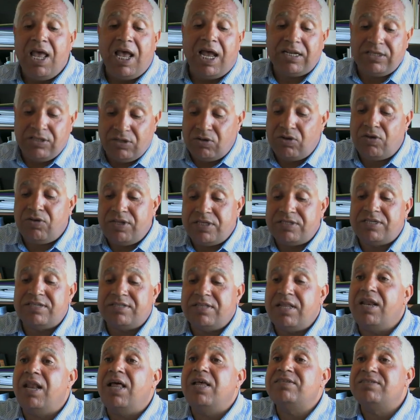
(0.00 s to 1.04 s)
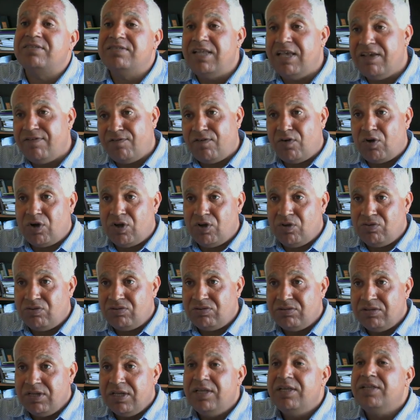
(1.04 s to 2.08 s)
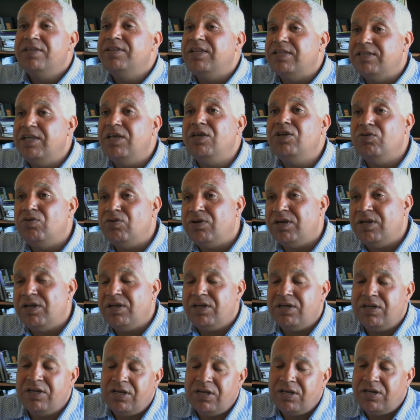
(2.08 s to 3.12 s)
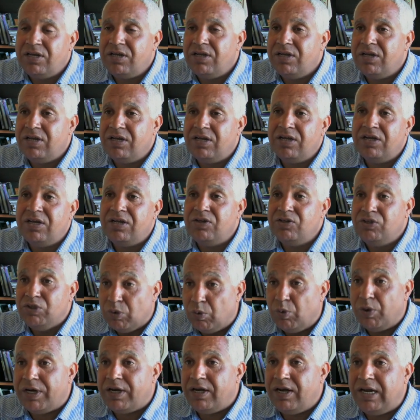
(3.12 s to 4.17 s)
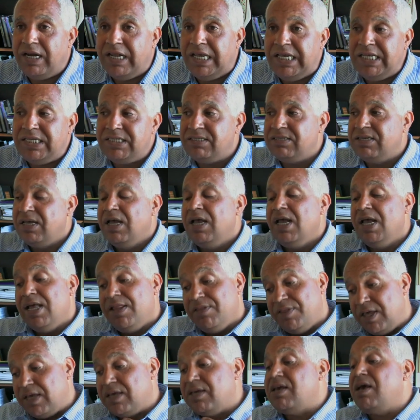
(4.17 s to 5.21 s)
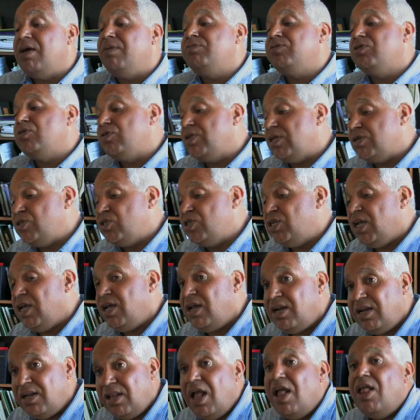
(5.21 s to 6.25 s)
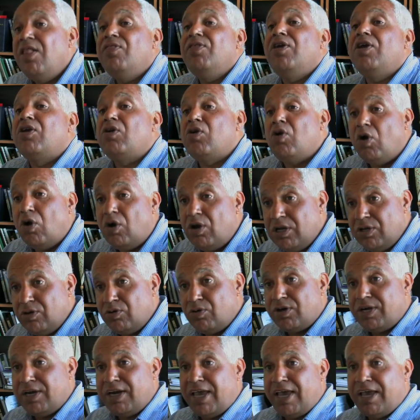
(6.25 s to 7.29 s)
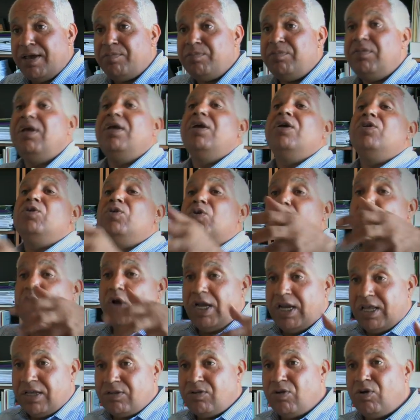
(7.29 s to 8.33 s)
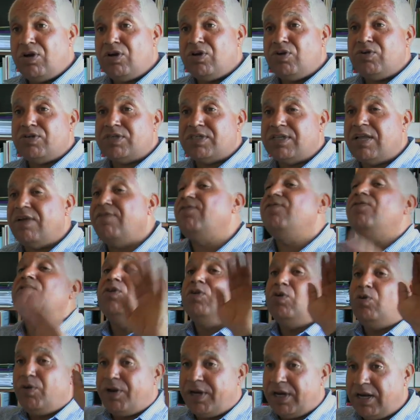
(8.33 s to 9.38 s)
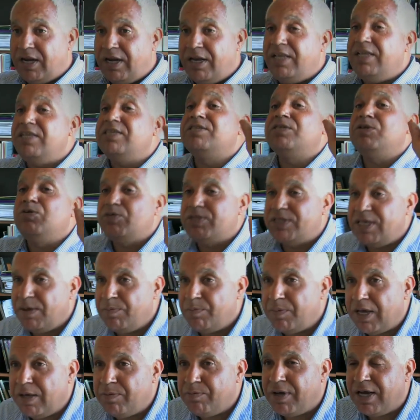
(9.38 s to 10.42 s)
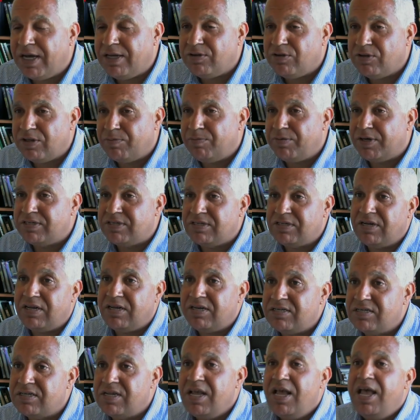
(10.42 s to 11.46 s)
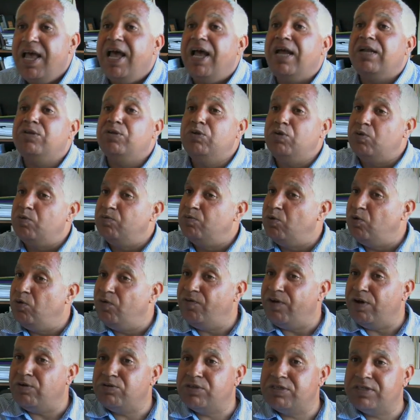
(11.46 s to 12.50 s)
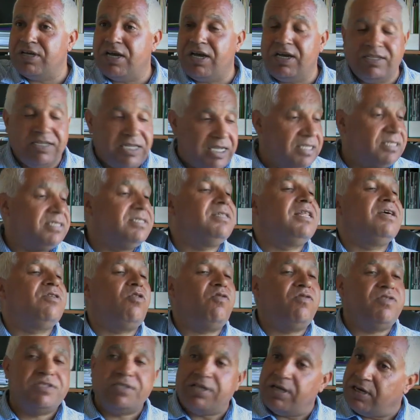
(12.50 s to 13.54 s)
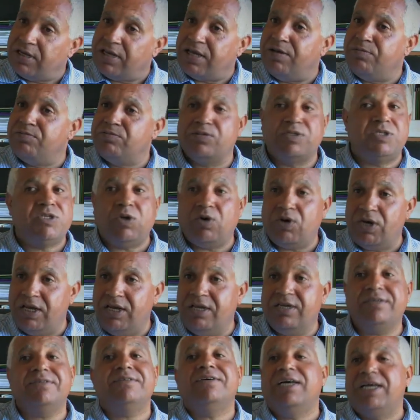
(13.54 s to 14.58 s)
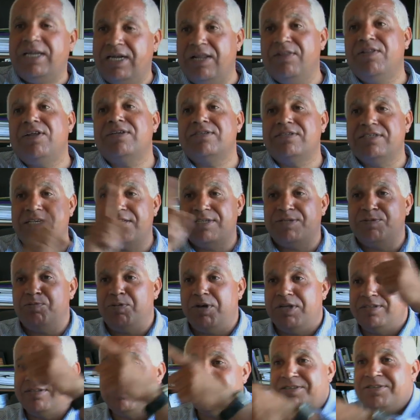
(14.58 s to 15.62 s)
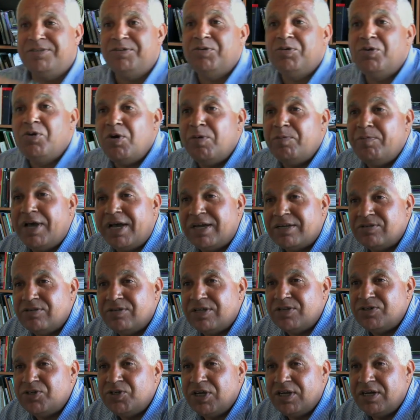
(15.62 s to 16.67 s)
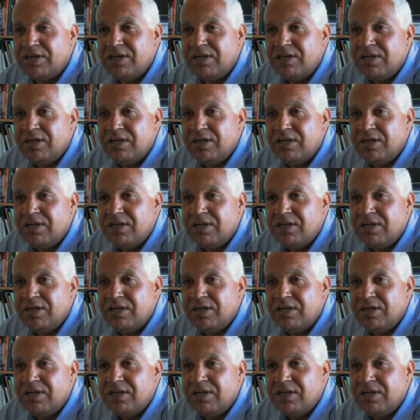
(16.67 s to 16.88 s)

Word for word: And you know, this is the last day for you. The day you were released, they come to the jail, they call your name, you collect all your stuff, you were released, you say bye-bye to the prisoners, and you move outside, and the officer comes, sorry, another 6 months, you go back to the jail.